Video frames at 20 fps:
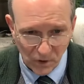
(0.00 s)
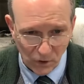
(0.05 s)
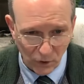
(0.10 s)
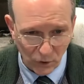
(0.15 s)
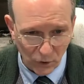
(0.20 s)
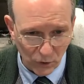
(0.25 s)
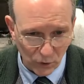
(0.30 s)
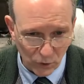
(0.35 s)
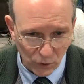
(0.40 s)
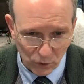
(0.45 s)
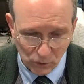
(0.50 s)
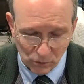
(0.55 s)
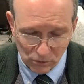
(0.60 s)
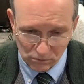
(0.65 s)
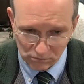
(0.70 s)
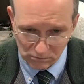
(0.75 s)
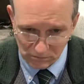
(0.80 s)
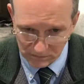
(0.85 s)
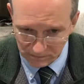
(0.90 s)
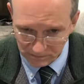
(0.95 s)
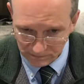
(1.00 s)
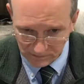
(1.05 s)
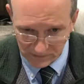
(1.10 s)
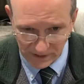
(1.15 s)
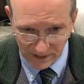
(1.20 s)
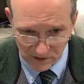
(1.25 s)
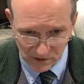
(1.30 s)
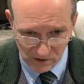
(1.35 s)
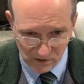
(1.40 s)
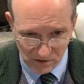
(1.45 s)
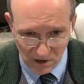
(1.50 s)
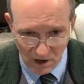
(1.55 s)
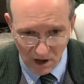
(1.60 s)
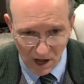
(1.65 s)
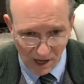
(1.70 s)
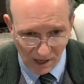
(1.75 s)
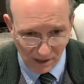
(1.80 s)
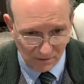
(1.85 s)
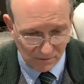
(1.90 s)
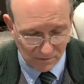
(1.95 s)
who is
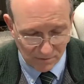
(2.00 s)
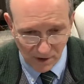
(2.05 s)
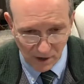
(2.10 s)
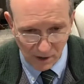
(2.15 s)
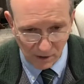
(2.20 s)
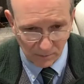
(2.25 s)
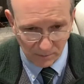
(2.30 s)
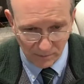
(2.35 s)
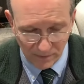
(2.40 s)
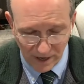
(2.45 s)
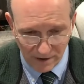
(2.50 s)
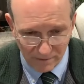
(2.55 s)
God from